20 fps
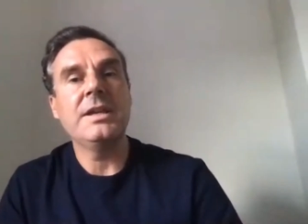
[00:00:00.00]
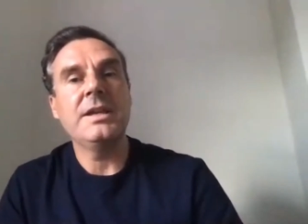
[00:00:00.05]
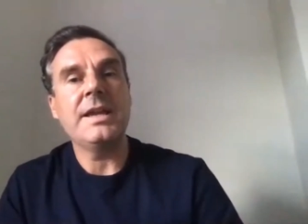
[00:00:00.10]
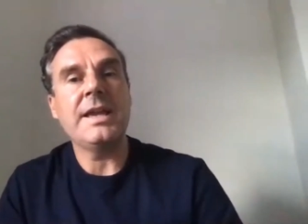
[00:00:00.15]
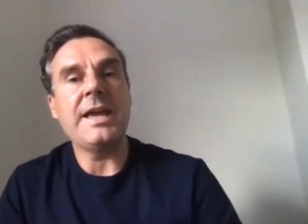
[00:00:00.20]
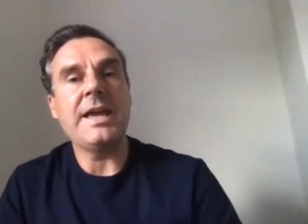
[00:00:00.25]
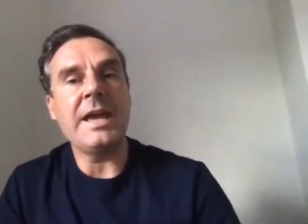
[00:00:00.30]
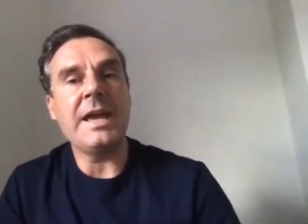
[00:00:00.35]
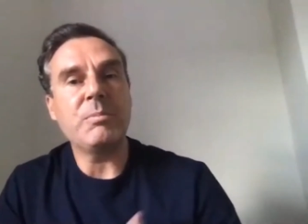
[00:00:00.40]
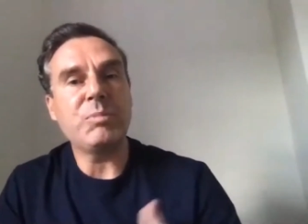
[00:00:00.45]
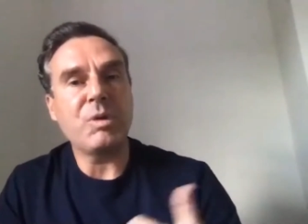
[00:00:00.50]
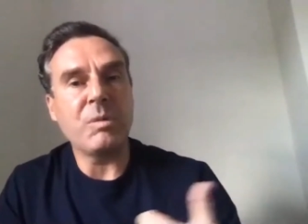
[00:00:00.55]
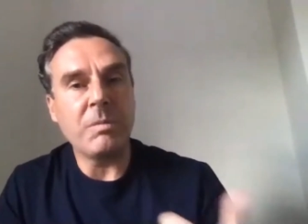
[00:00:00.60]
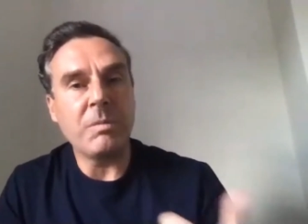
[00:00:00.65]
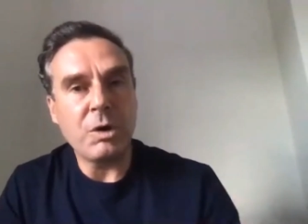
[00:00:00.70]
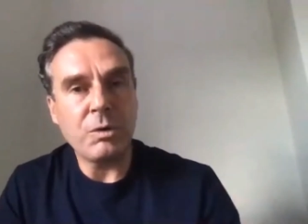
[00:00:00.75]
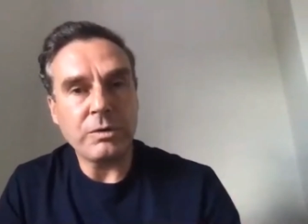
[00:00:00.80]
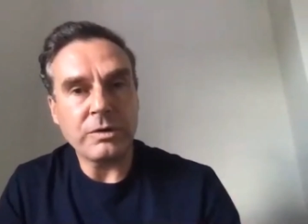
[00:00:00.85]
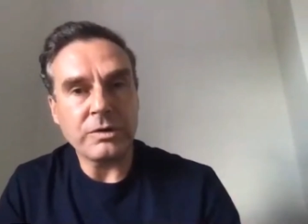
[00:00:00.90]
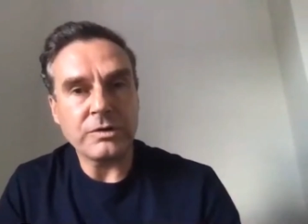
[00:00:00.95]
uh,
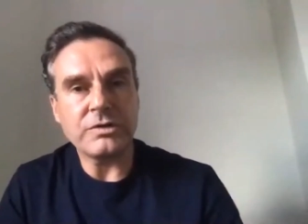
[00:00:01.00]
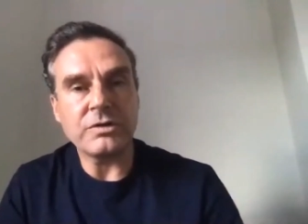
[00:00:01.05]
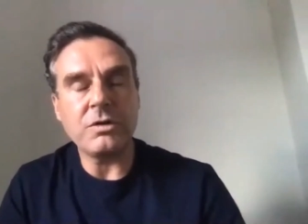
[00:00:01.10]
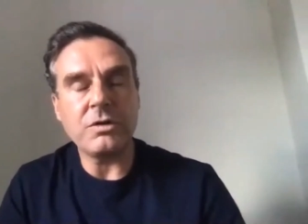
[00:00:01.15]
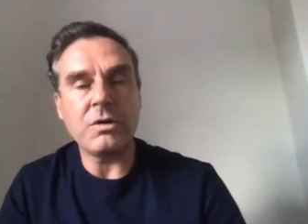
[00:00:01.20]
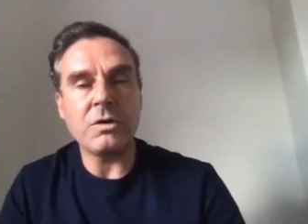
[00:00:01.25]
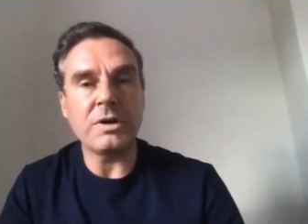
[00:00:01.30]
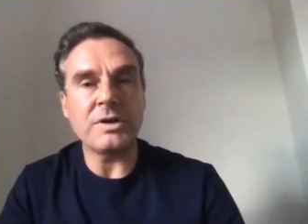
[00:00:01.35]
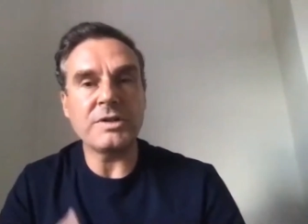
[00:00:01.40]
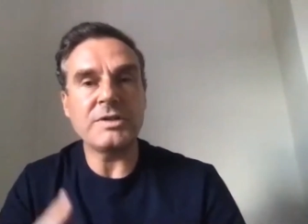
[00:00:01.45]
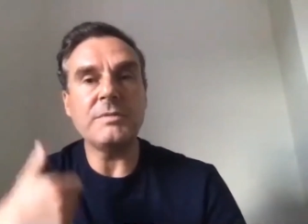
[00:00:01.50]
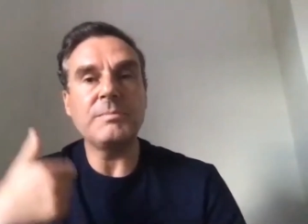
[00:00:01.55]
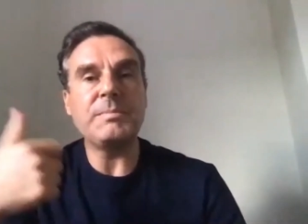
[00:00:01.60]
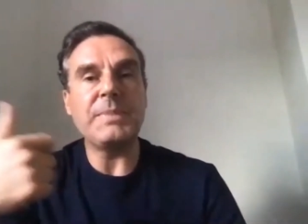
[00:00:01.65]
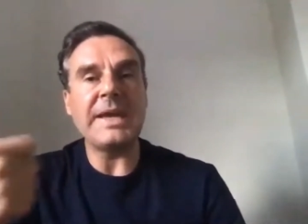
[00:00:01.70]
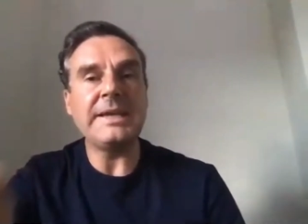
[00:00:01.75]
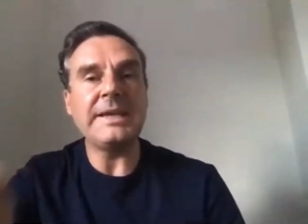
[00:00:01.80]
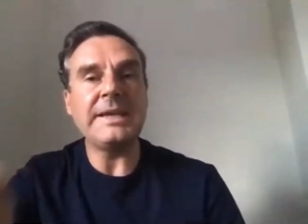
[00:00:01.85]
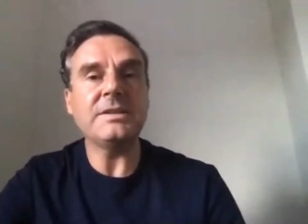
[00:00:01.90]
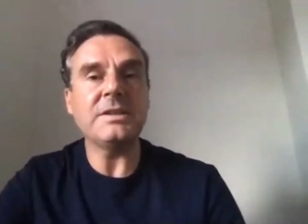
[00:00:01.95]
promoter scores
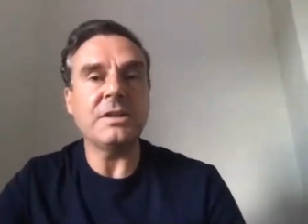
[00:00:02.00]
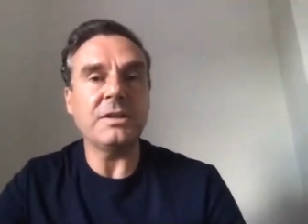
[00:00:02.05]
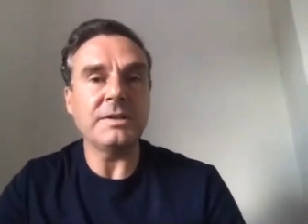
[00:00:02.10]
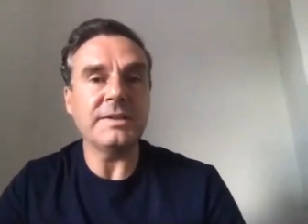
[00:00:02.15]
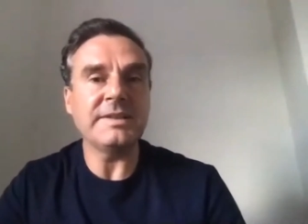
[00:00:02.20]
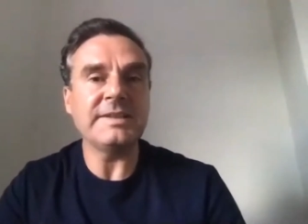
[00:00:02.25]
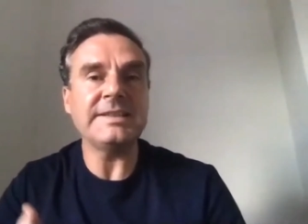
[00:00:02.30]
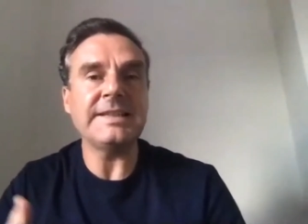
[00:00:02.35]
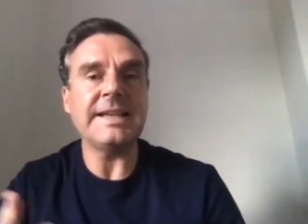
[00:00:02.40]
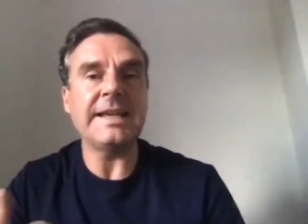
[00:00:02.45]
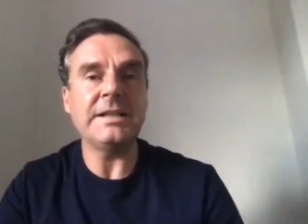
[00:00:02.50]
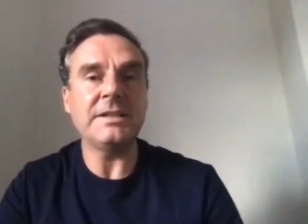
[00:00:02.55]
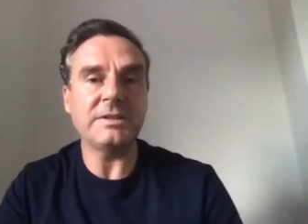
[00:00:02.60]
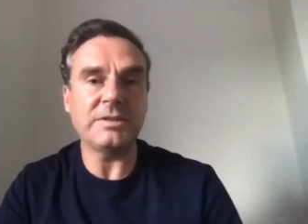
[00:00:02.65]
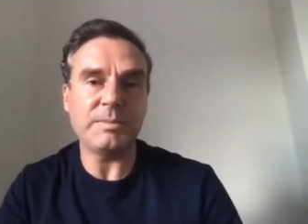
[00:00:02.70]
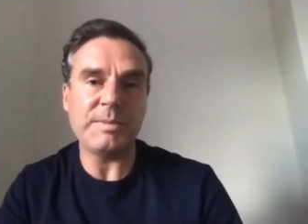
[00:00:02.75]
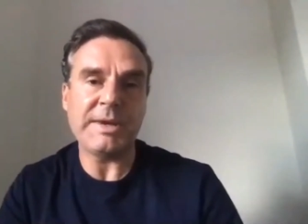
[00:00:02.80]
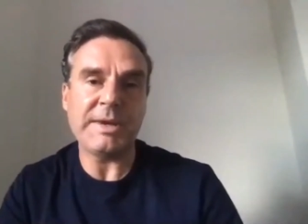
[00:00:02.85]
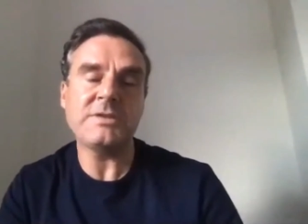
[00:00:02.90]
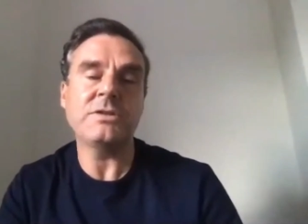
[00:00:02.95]
based on
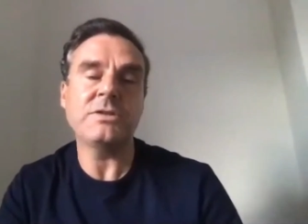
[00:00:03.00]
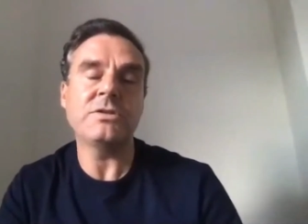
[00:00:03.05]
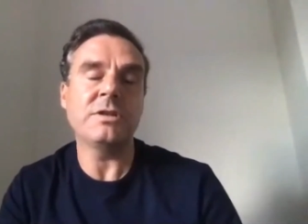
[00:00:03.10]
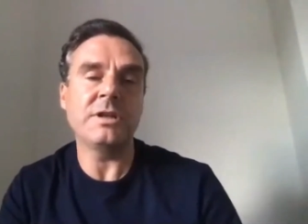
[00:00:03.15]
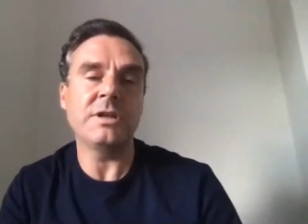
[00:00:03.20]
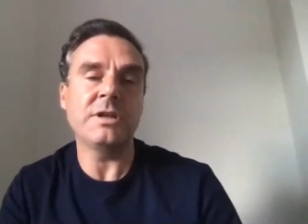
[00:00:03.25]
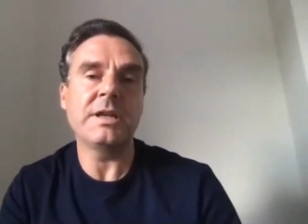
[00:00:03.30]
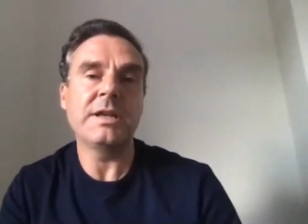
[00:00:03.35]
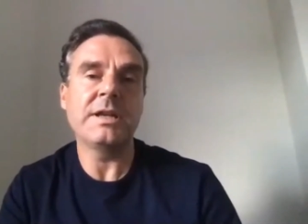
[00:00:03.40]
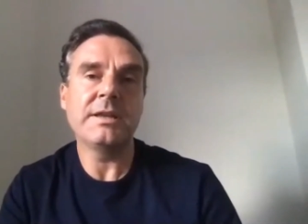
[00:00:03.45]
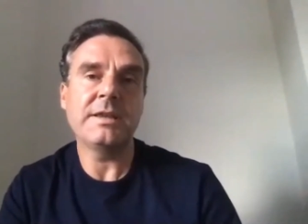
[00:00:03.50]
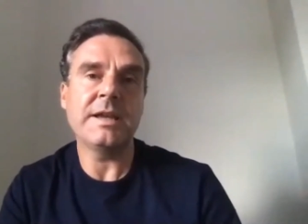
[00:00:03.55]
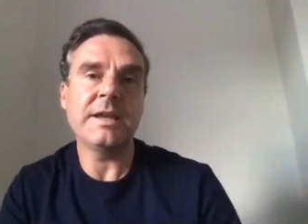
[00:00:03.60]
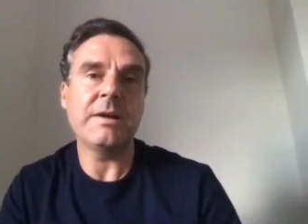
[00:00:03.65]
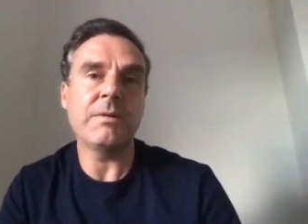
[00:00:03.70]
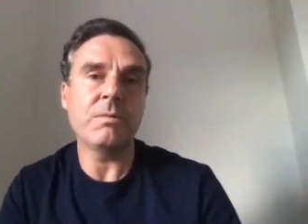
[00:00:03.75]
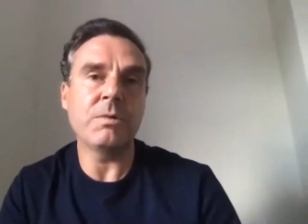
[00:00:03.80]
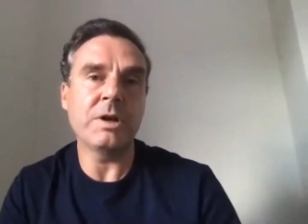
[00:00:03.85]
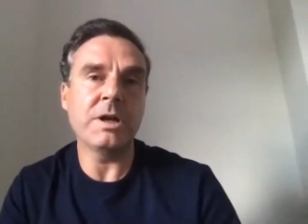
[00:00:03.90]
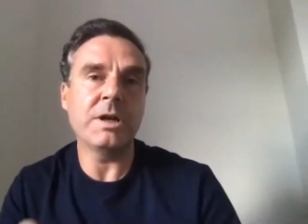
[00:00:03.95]
sales messaging
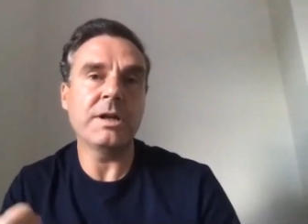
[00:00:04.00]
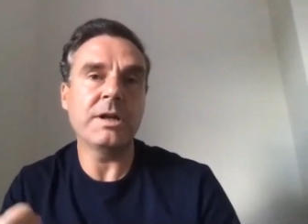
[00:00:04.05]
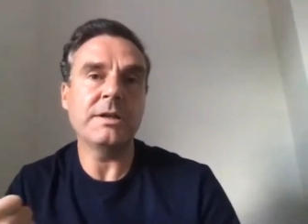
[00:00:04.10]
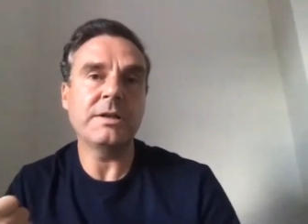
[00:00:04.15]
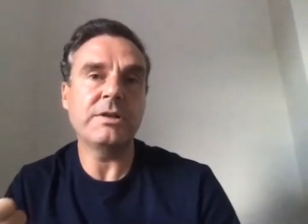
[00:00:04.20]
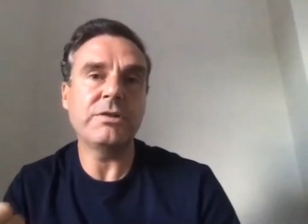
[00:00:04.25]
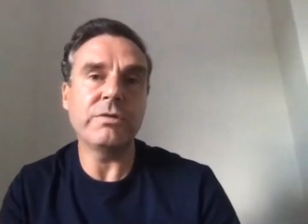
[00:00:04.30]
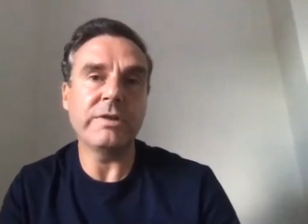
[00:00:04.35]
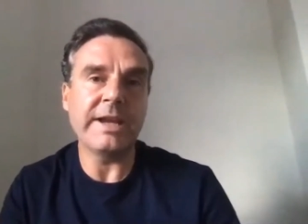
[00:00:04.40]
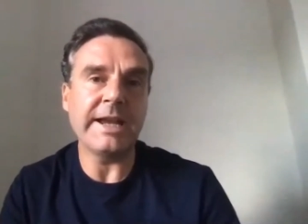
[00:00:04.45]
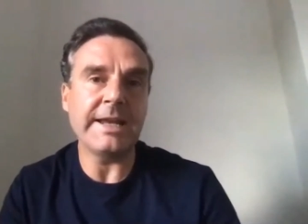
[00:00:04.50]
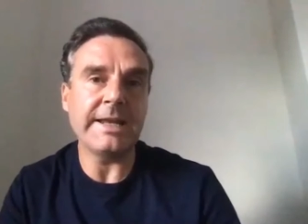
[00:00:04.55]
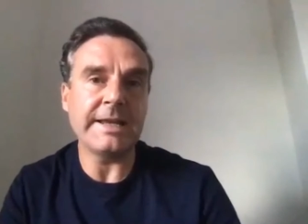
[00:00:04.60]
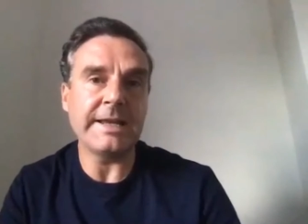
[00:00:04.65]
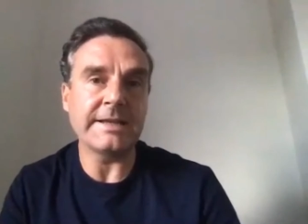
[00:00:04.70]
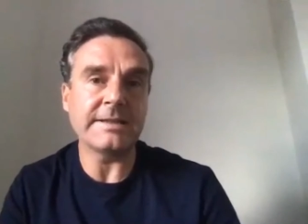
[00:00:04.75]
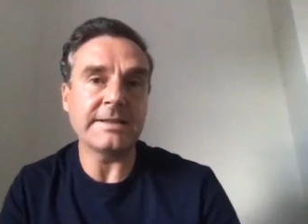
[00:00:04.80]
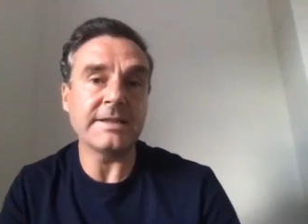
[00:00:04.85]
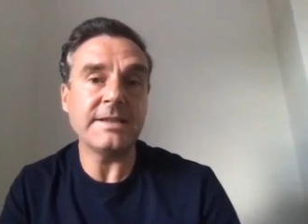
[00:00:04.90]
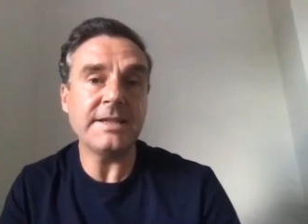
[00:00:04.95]
that we're creating
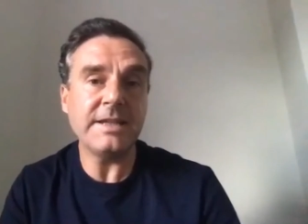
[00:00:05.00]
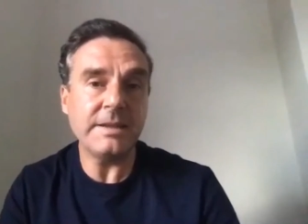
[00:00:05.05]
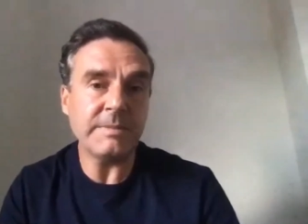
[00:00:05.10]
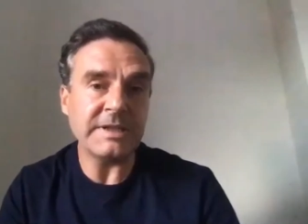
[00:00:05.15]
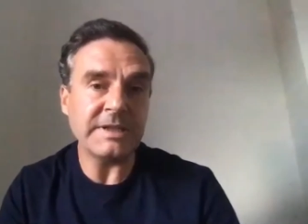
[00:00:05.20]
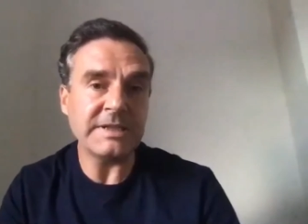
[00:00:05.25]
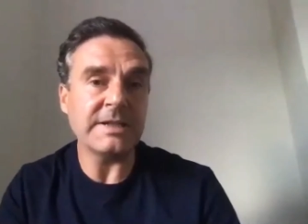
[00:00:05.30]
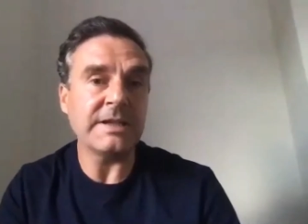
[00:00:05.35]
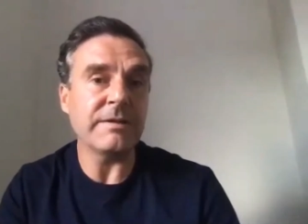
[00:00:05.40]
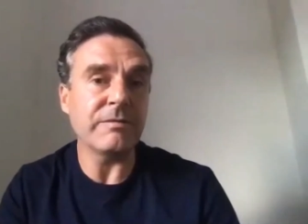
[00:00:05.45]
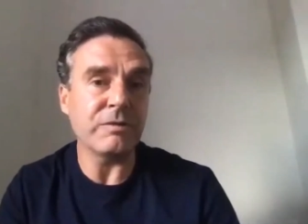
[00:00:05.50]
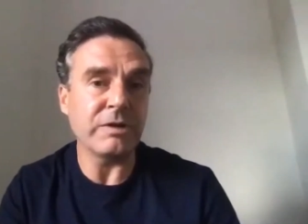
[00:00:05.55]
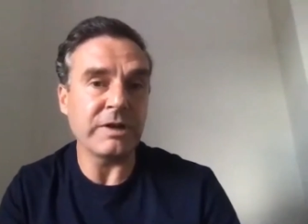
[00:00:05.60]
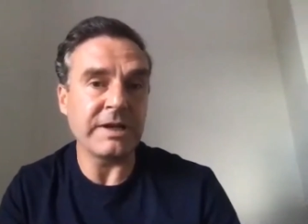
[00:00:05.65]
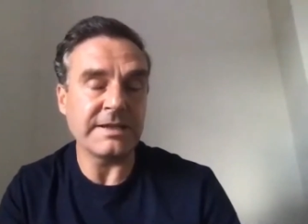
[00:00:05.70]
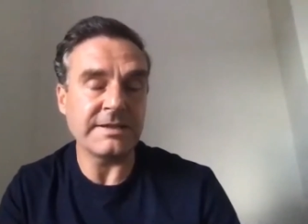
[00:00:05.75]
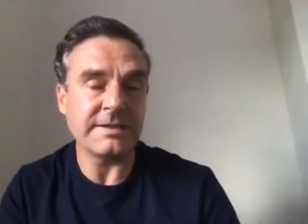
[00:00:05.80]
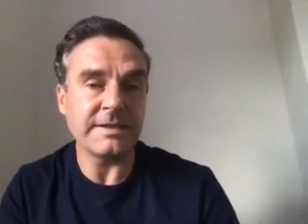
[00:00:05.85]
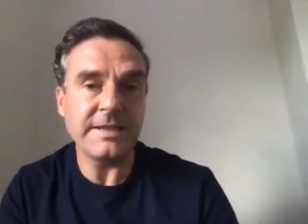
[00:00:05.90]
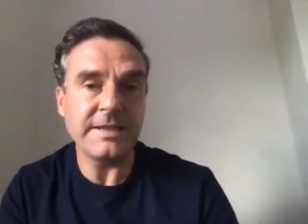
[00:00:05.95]
as a team and delivering
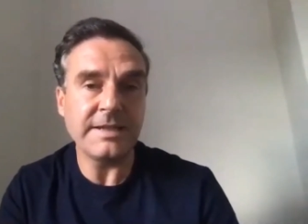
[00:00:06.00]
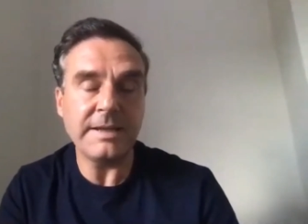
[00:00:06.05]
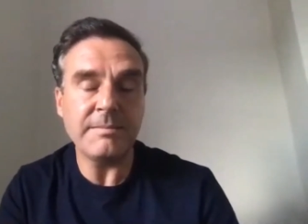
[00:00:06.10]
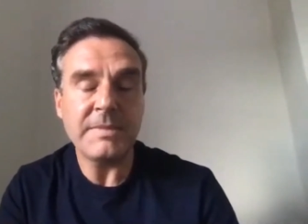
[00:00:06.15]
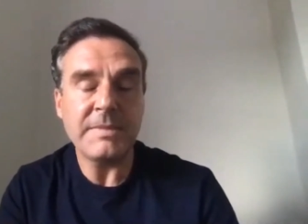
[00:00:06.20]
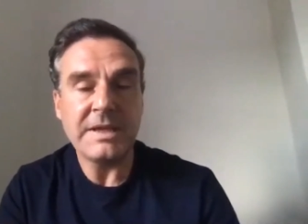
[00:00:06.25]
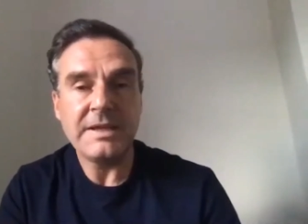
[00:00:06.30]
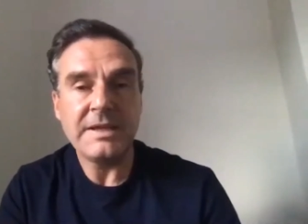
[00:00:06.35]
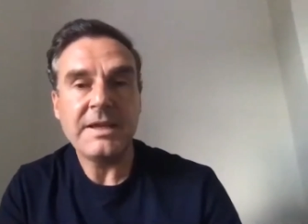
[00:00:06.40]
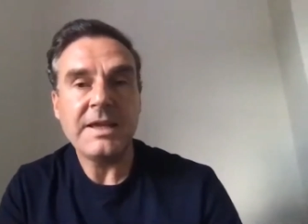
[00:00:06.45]
as a team.